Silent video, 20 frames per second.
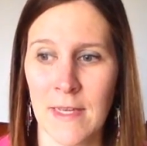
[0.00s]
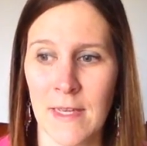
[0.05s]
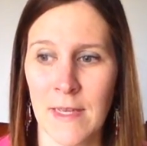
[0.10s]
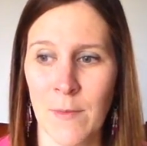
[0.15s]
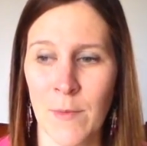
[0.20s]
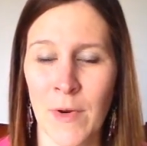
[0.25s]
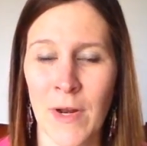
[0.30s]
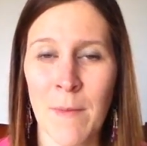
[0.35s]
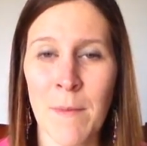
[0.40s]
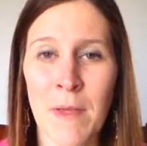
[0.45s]

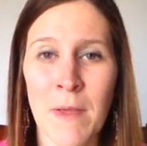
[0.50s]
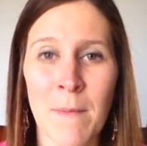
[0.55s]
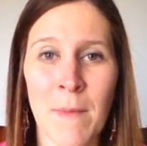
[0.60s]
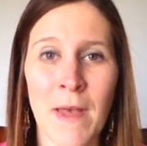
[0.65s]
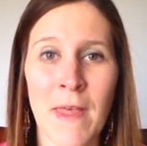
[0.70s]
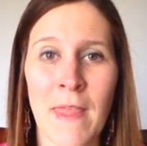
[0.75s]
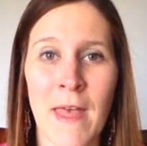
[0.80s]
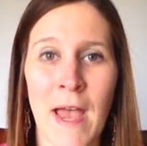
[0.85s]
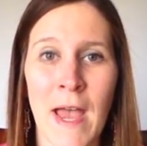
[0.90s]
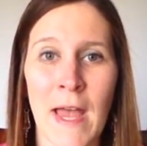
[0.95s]
what I mean
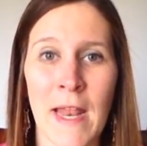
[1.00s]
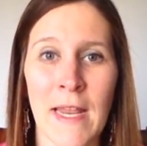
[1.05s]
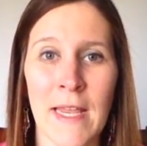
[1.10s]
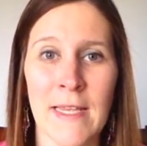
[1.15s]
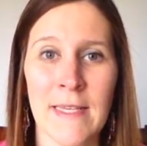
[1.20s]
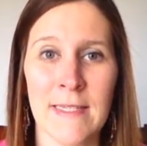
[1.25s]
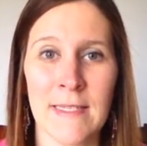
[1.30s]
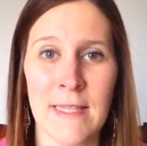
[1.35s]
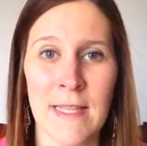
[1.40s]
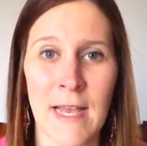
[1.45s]
by that
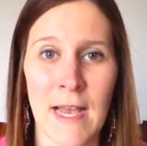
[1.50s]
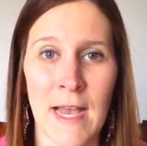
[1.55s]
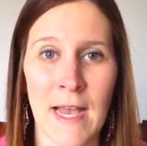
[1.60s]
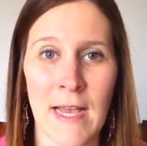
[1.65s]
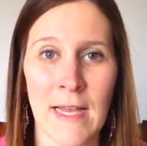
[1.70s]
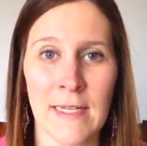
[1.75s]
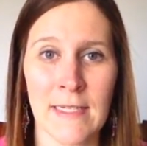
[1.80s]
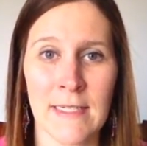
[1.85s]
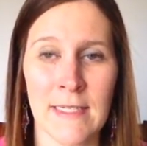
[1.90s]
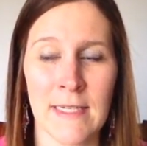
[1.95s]
is
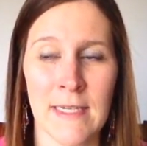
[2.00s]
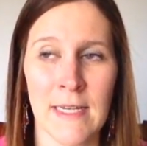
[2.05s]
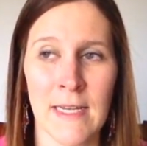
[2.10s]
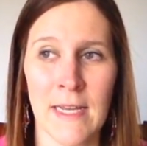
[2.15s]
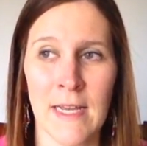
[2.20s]
that